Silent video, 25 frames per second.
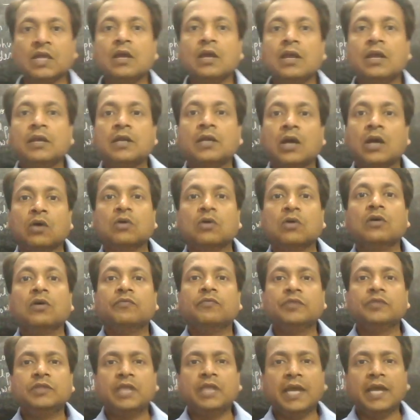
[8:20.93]
Now,
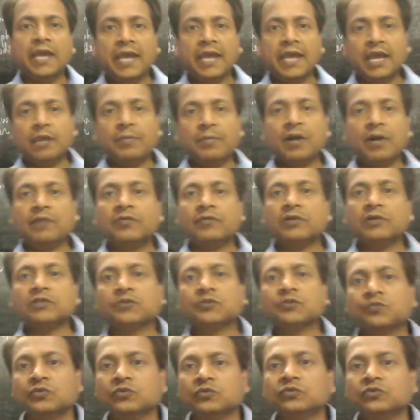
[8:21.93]
with the help of a
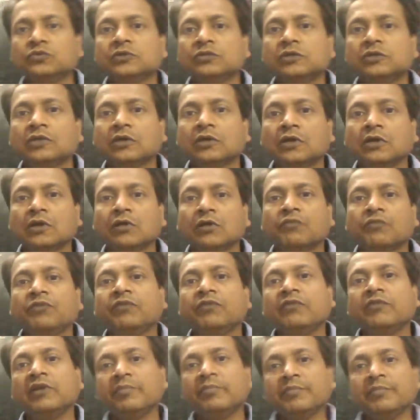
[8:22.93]
spoon, we
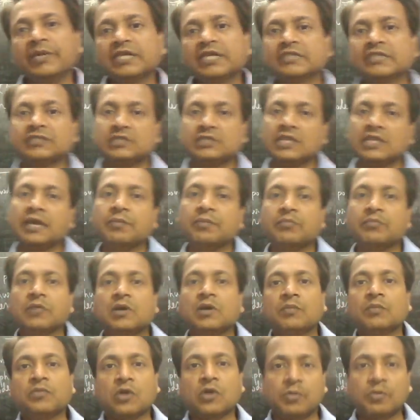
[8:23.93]
will mix
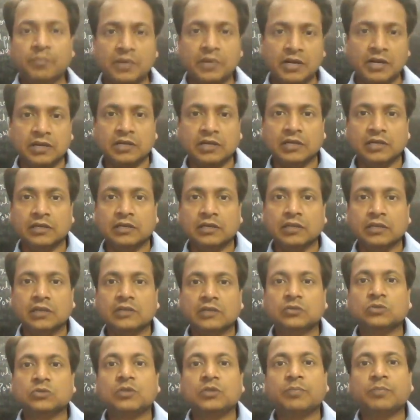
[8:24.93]
them properly.
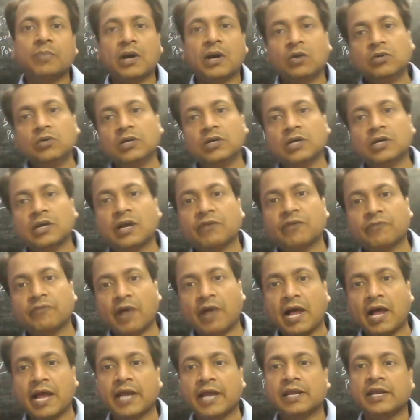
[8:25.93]
So the powder of
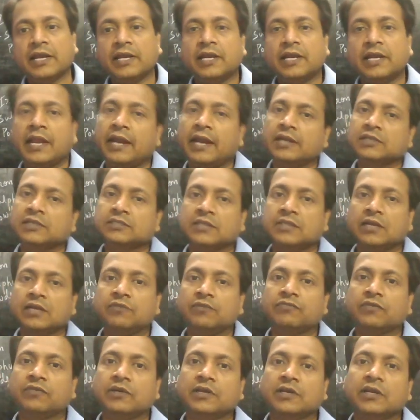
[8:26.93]
iron and
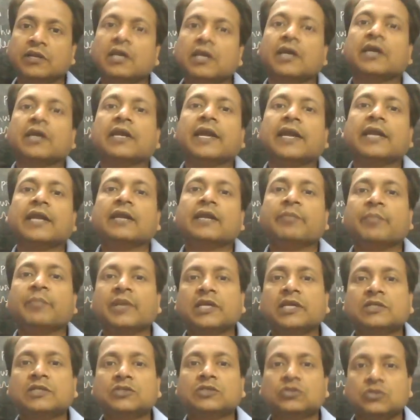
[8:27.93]
sulfur get
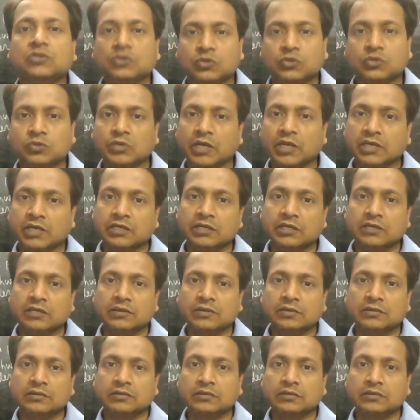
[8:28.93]
mixed together.